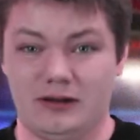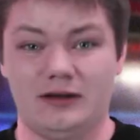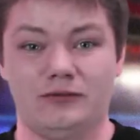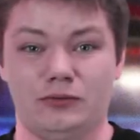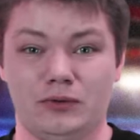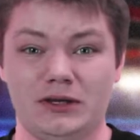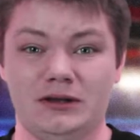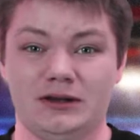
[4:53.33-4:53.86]
If
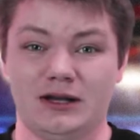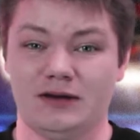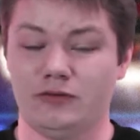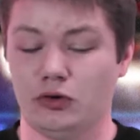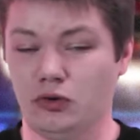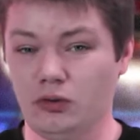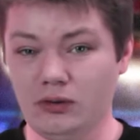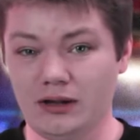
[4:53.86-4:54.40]
we could have a
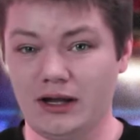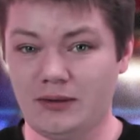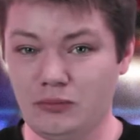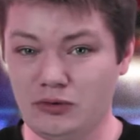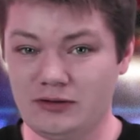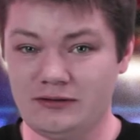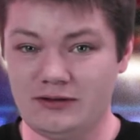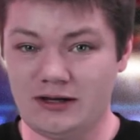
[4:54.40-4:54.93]
whole lot
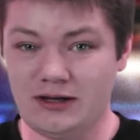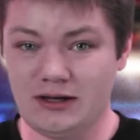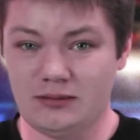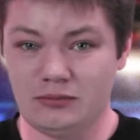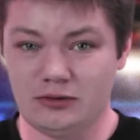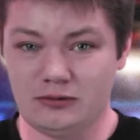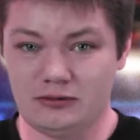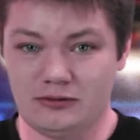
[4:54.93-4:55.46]
more Dean
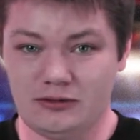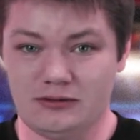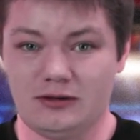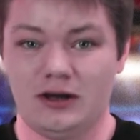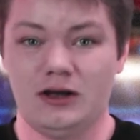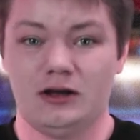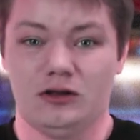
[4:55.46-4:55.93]
Ambroses,